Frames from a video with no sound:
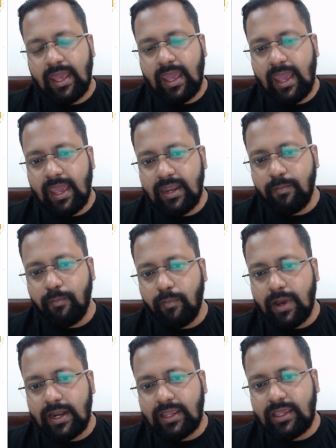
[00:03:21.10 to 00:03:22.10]
and
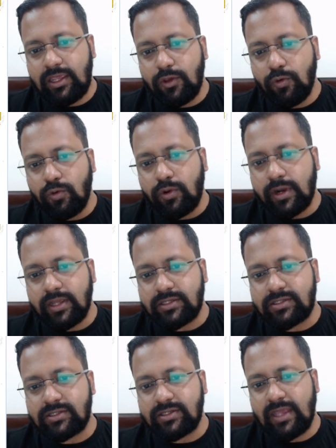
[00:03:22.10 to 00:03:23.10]

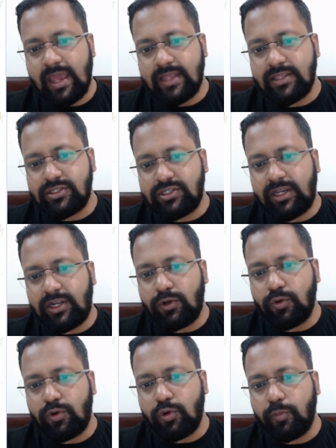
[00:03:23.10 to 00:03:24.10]
mercurous
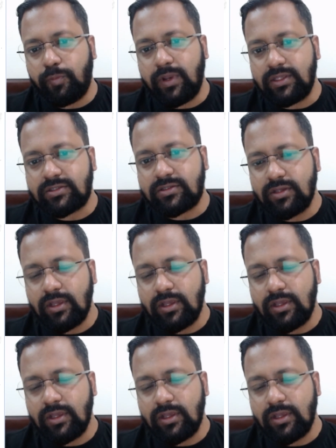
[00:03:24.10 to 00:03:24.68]
Hg2 2 plus.